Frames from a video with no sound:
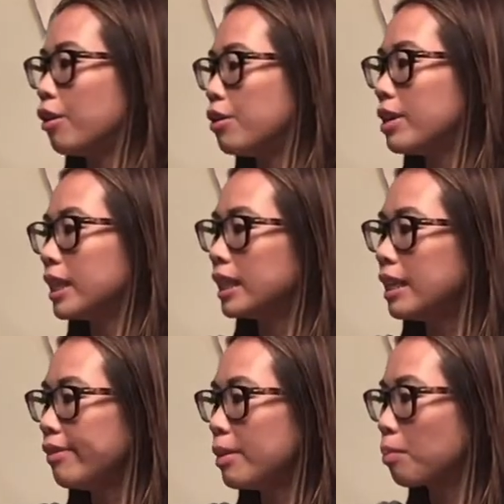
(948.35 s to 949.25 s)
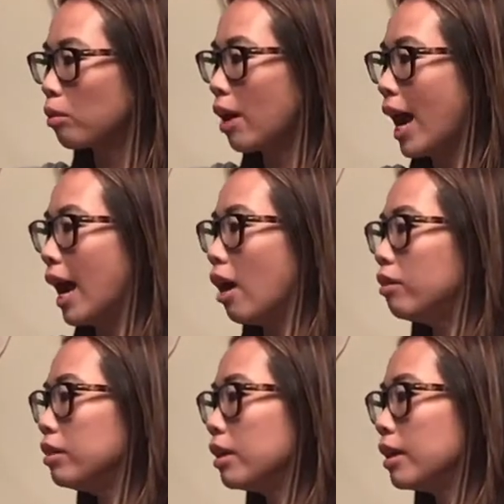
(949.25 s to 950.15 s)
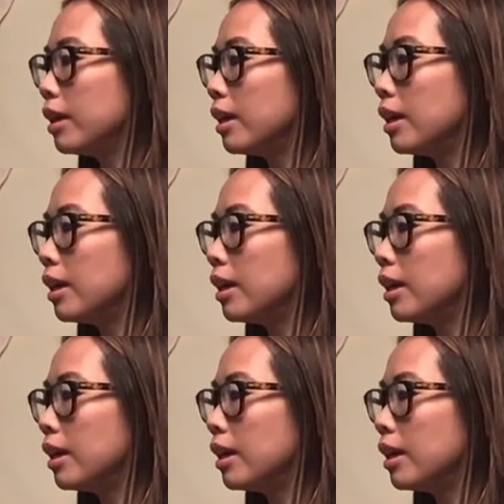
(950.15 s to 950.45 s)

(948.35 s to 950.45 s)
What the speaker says: how you can leave it brown